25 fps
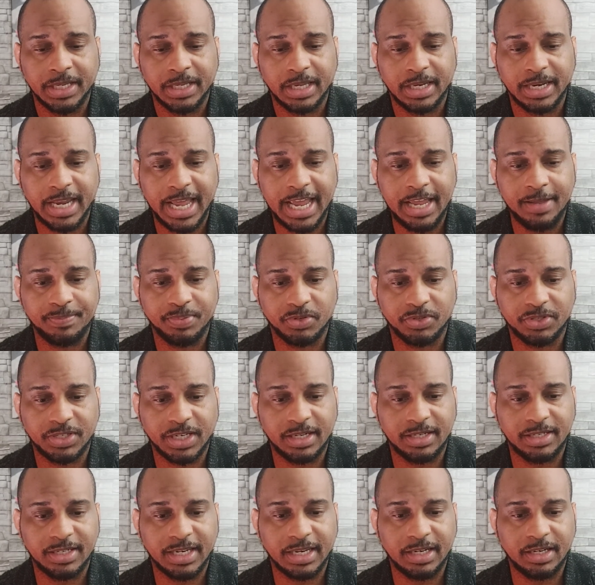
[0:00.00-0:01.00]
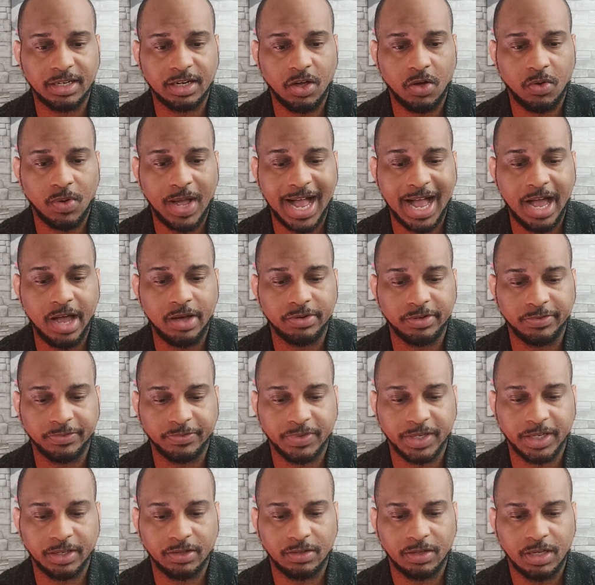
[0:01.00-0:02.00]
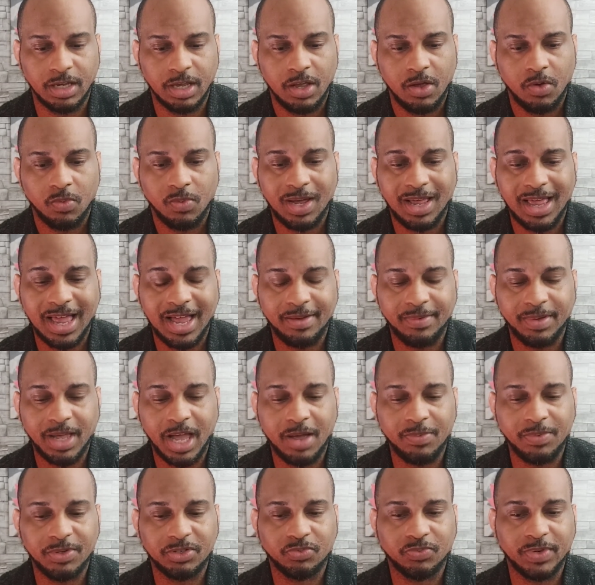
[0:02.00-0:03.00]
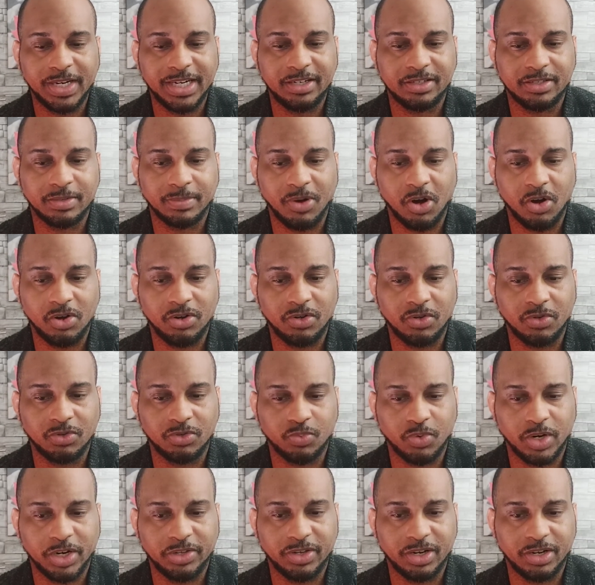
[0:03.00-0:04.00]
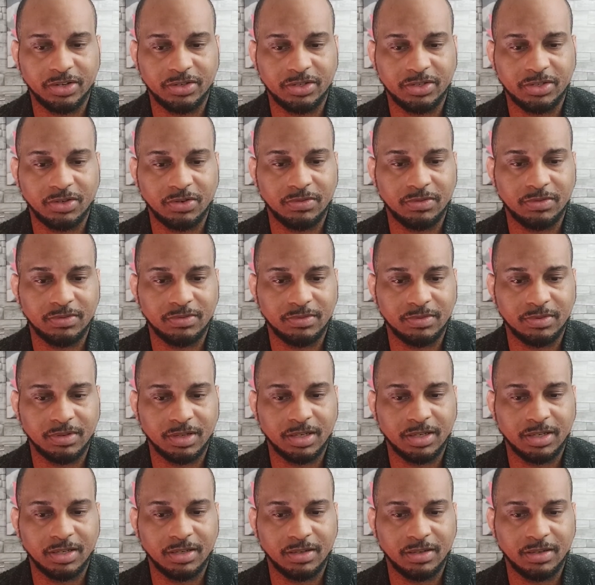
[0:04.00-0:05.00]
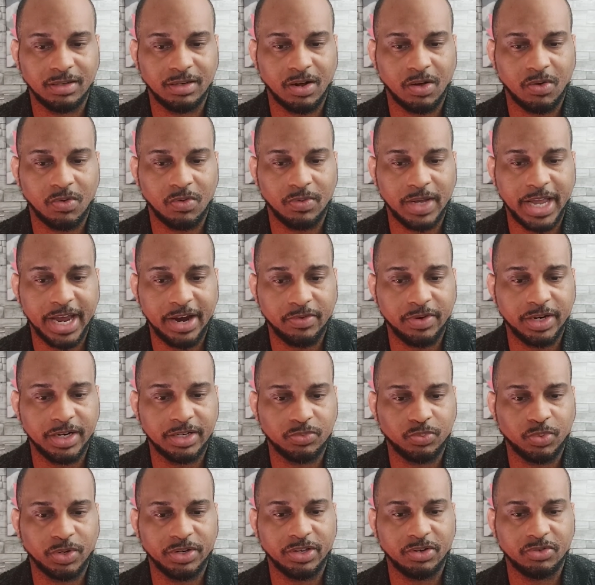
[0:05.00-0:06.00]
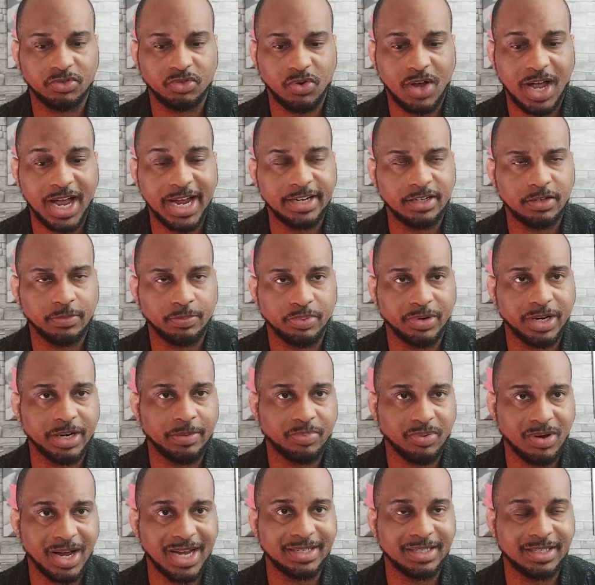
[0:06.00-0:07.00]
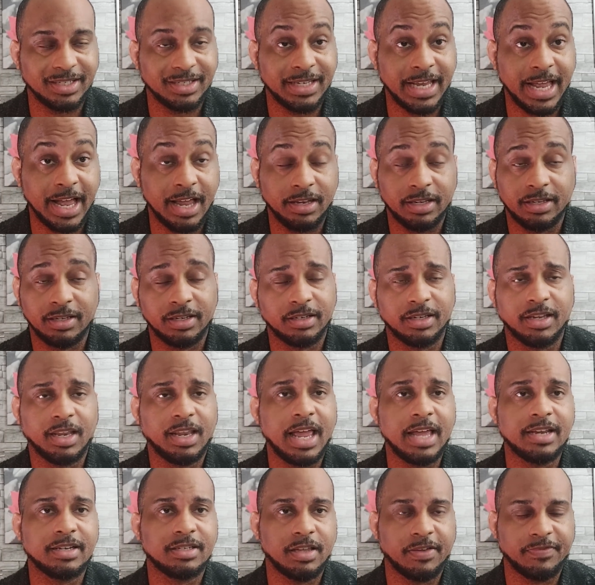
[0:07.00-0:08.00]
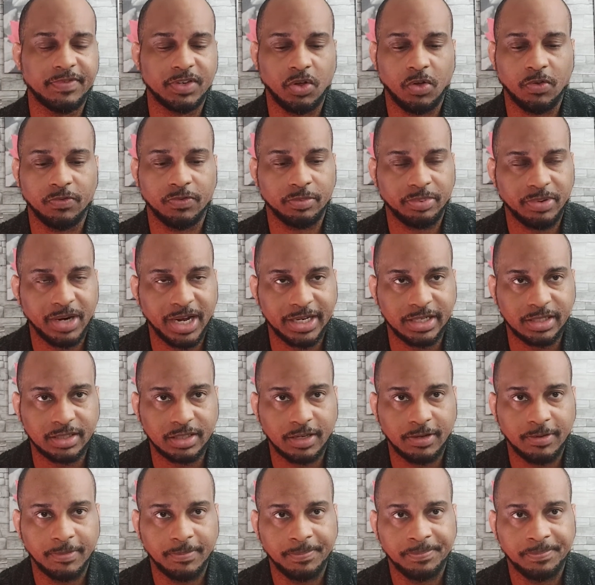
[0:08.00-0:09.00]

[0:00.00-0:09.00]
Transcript: and 8% didn't know how to feel. Well, I, I, was reading some articles where there are certain, uh, you know, areas where they're trying to bring prices down. Like a lot of stuff is overpriced.